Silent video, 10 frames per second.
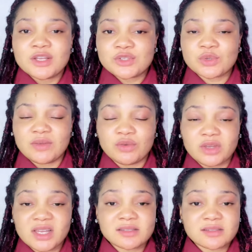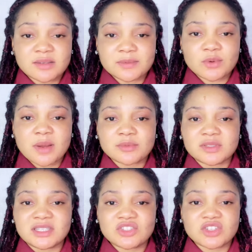So if you're yet to subscribe to
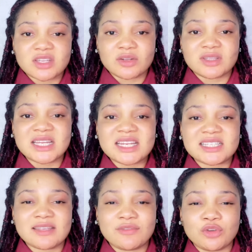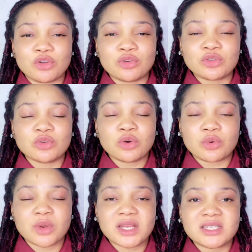this channel, that is if you're not
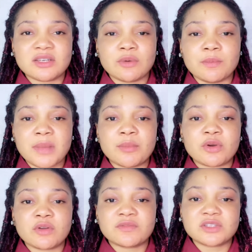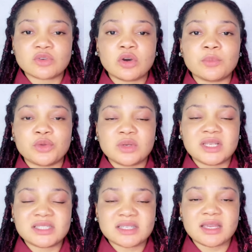already a member of this
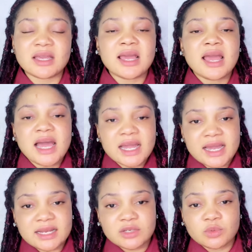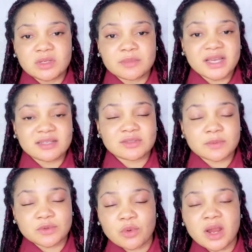community, kindly do that by
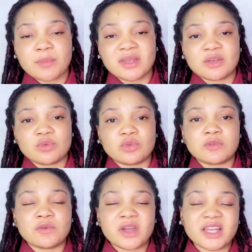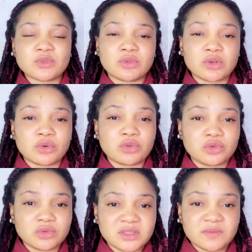subscribing and do not forget to turn on
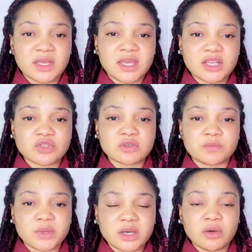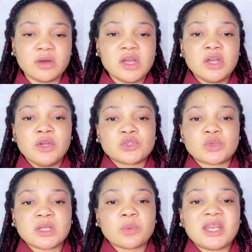your notification bell
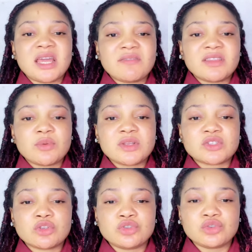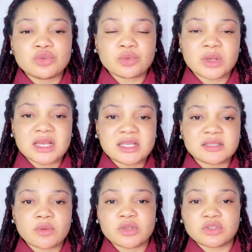so that whenever there is a new release,
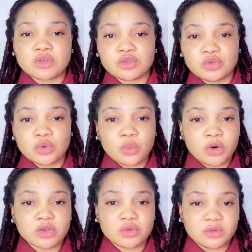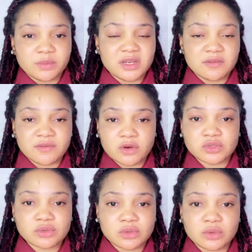there is a new word, you'll be the
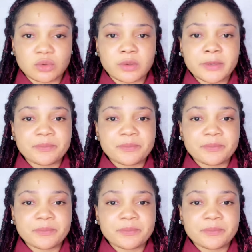first to know.